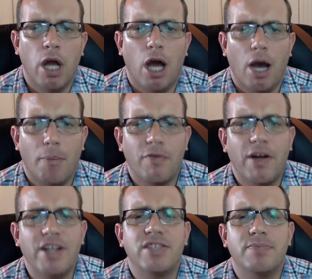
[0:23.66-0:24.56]

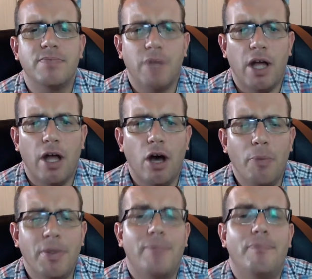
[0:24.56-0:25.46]
providing some
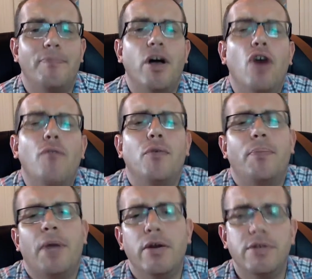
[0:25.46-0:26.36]
helpful
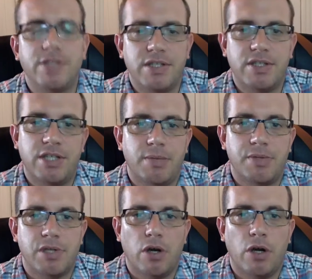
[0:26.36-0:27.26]
parenting tips
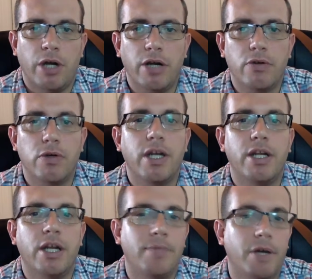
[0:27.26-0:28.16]
on how to create a
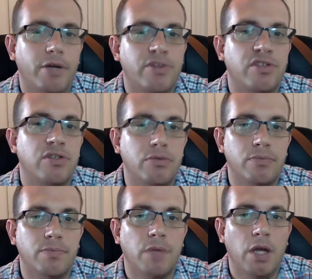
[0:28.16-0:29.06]
better student.
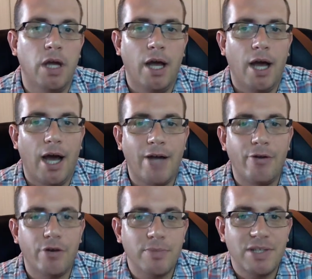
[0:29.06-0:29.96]
I know it
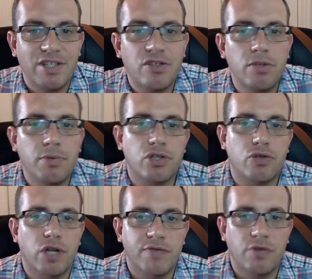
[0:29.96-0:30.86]
can be super
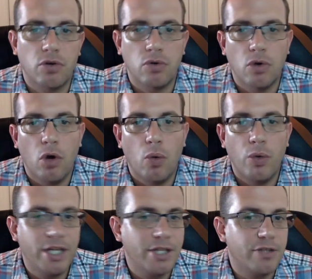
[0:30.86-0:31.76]
stressful when you
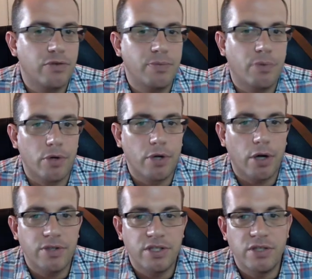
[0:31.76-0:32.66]
get those report
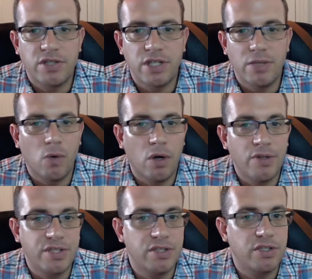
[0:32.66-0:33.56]
cards and you see 1s
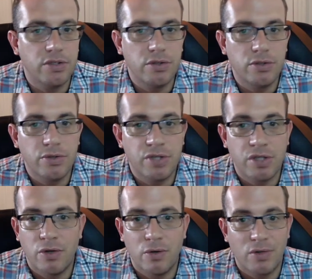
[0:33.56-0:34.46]
and 2s
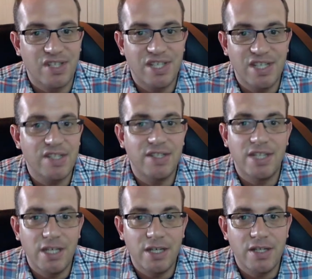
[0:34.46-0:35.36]
or C's and
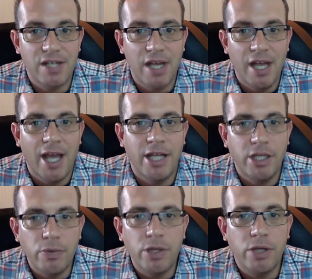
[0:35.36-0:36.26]
D's, and you
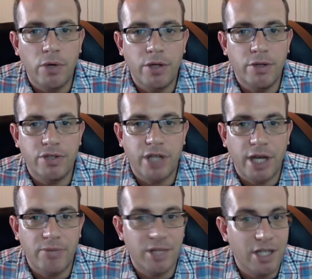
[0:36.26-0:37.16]
really want your child to
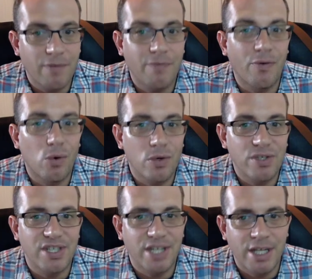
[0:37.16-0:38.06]
be getting
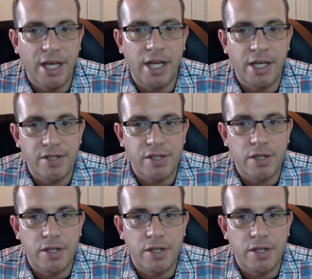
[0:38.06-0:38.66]
4s and A's.